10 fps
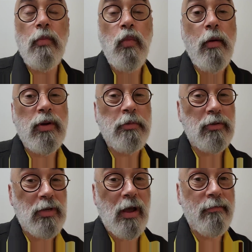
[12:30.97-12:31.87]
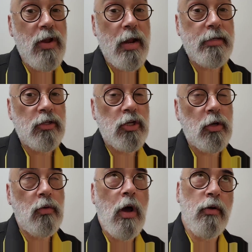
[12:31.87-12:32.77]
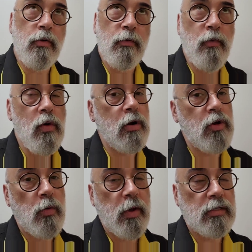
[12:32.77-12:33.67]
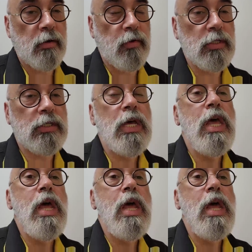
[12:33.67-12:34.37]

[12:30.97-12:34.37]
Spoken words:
We were supposed to have 92, 104, no big difference.